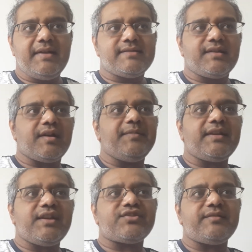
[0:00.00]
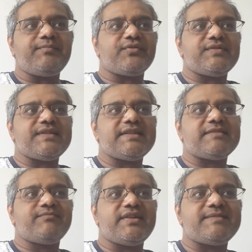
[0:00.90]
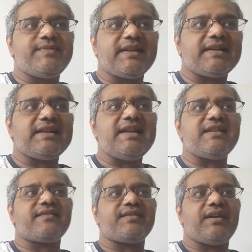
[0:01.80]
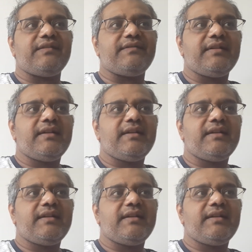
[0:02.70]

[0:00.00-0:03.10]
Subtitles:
So, the communication process must be clear enough,